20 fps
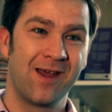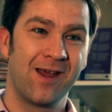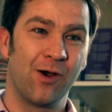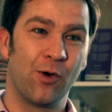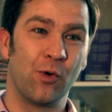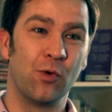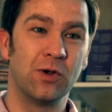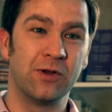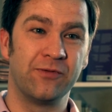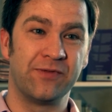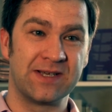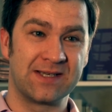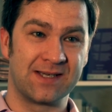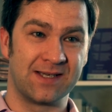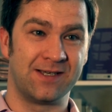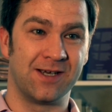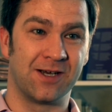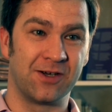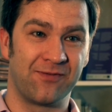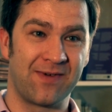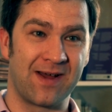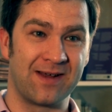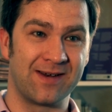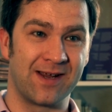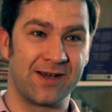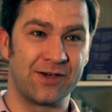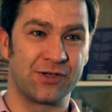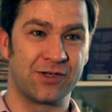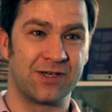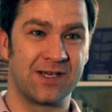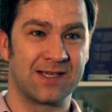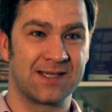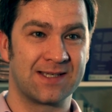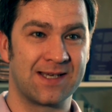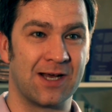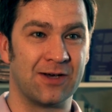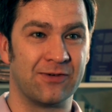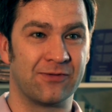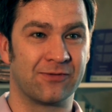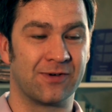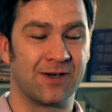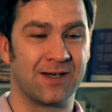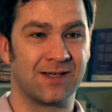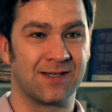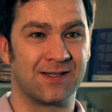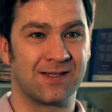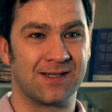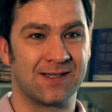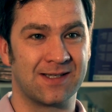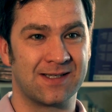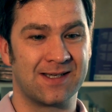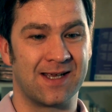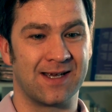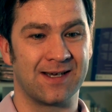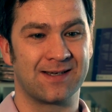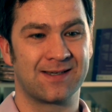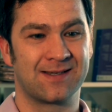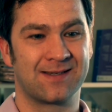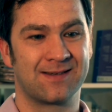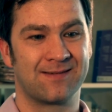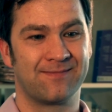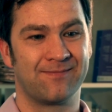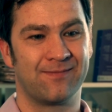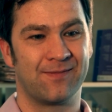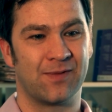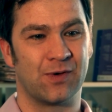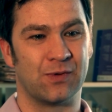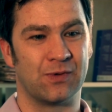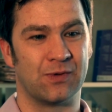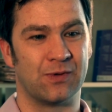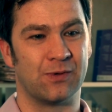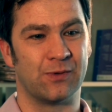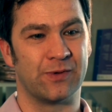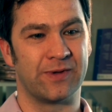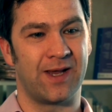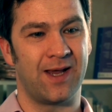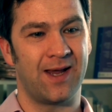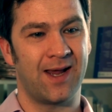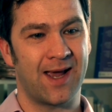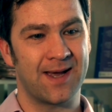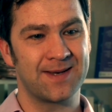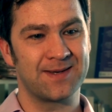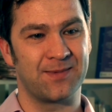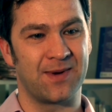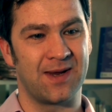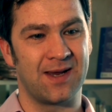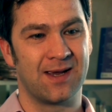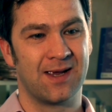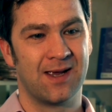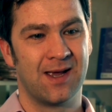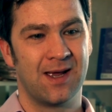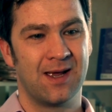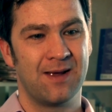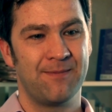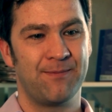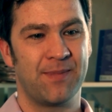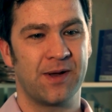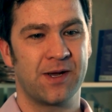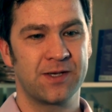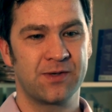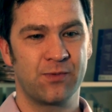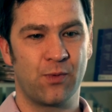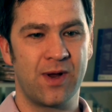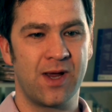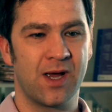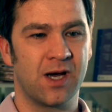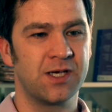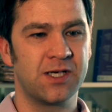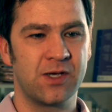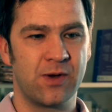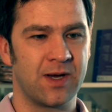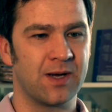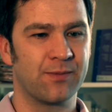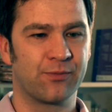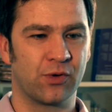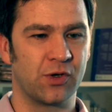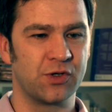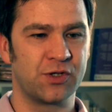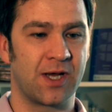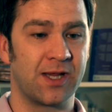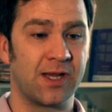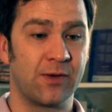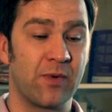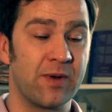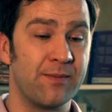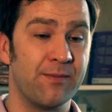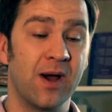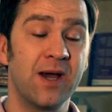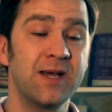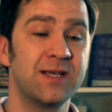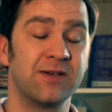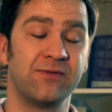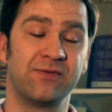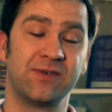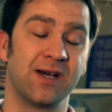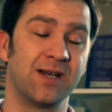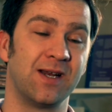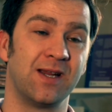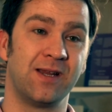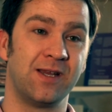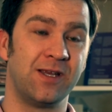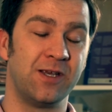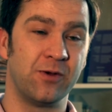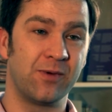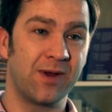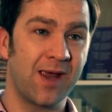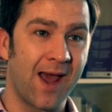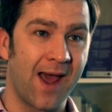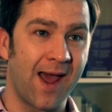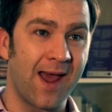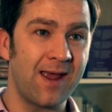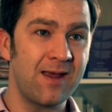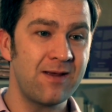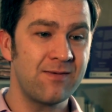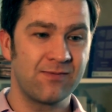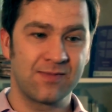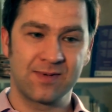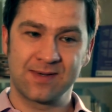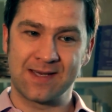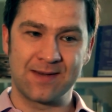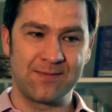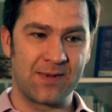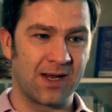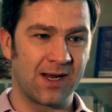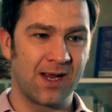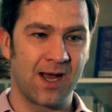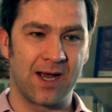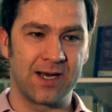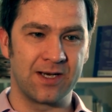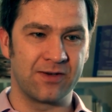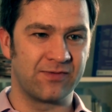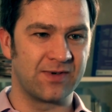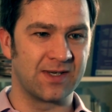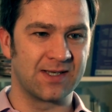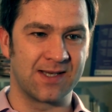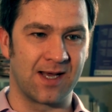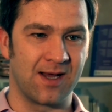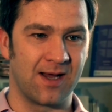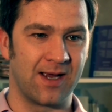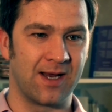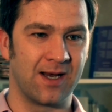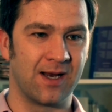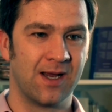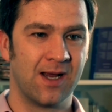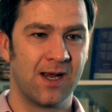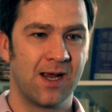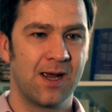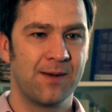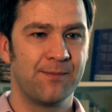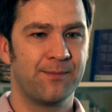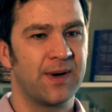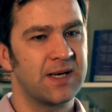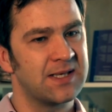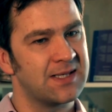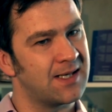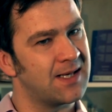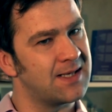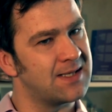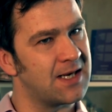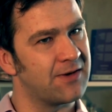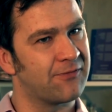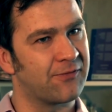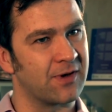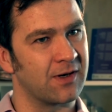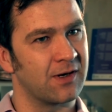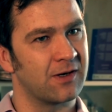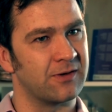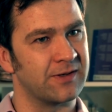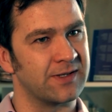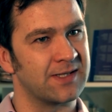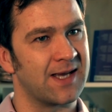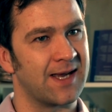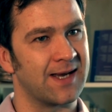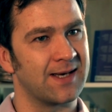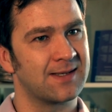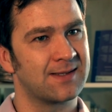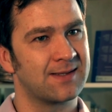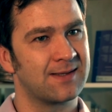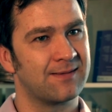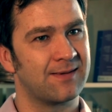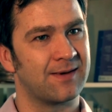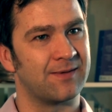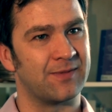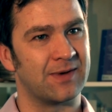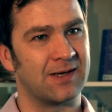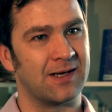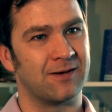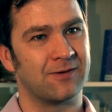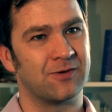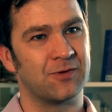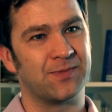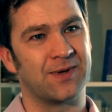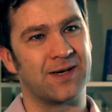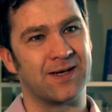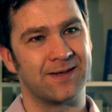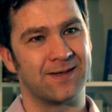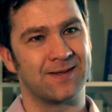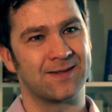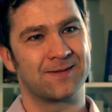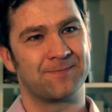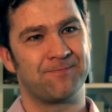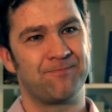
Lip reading: All of this is Young Foundation itself rather than SIX or the Academy, because we are doing a project that we might have done in the UK, similar kind of design, but in a different context and with local partners.